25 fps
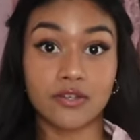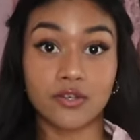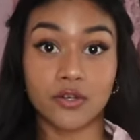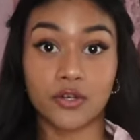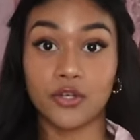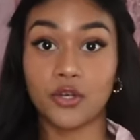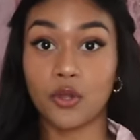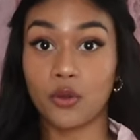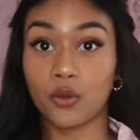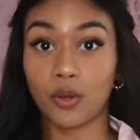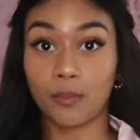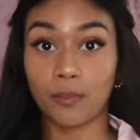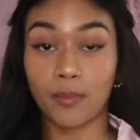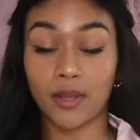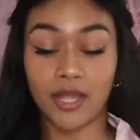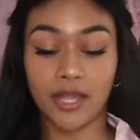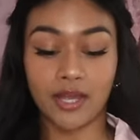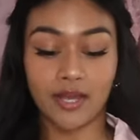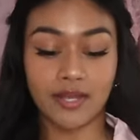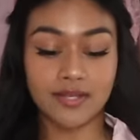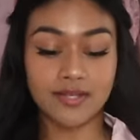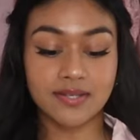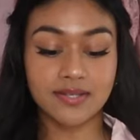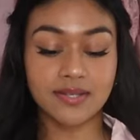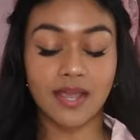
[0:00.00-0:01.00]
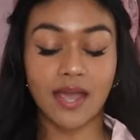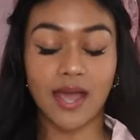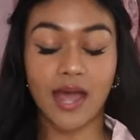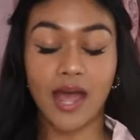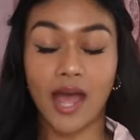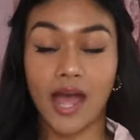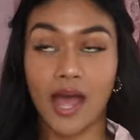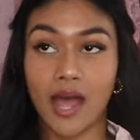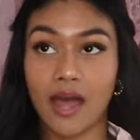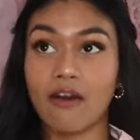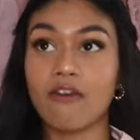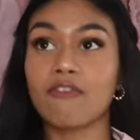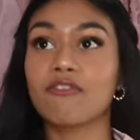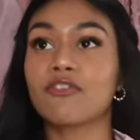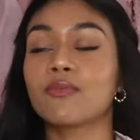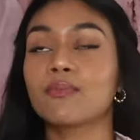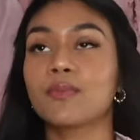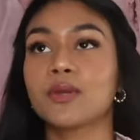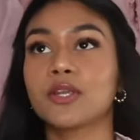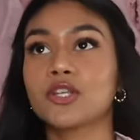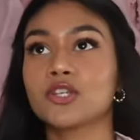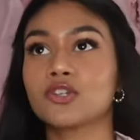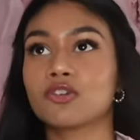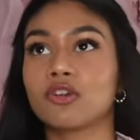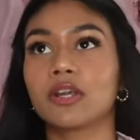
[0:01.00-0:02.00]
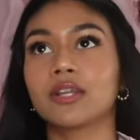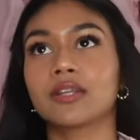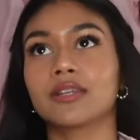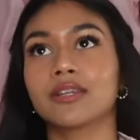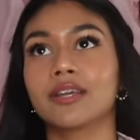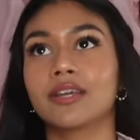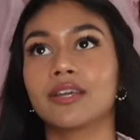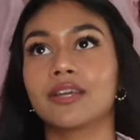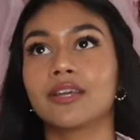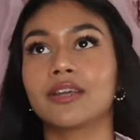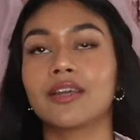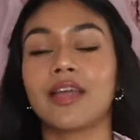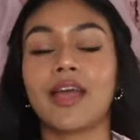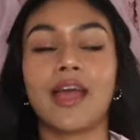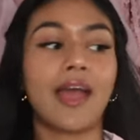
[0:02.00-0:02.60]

or yoga pants have been trending,